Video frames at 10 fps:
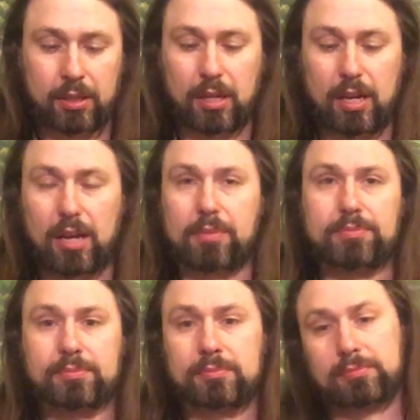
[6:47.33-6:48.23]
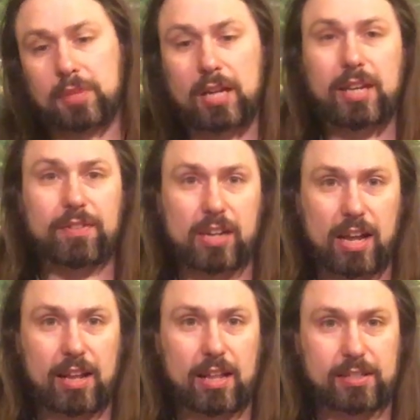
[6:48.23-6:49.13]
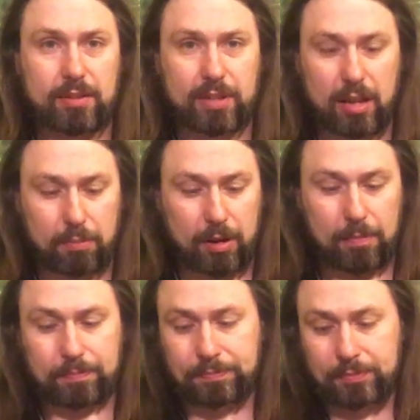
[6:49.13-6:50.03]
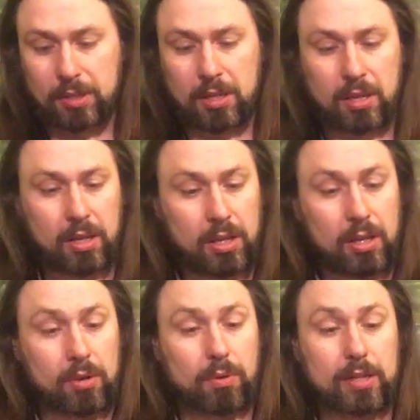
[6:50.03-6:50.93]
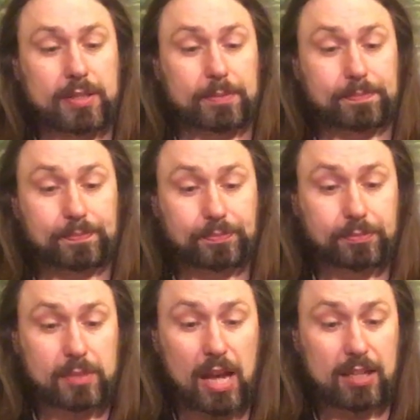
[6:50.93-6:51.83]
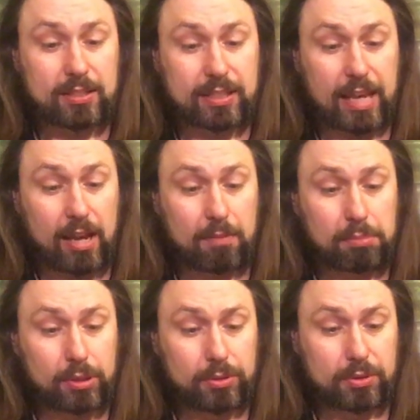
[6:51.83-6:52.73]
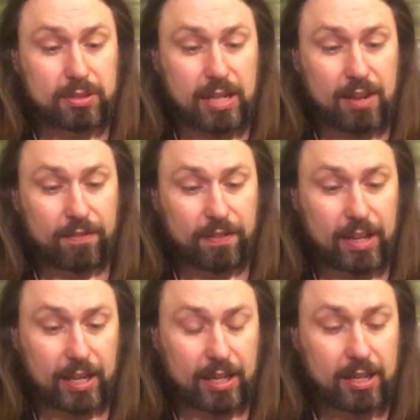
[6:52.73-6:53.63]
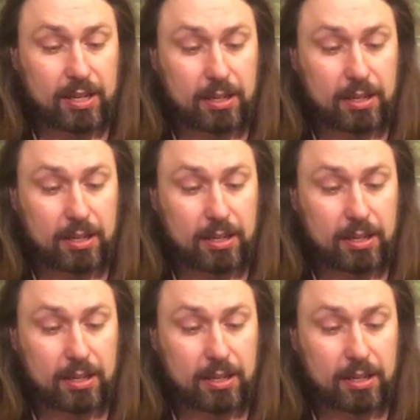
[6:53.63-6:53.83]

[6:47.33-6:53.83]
Uh, I give it an 8 out of 10 without a problem. What is it? Oskar Blues 1050.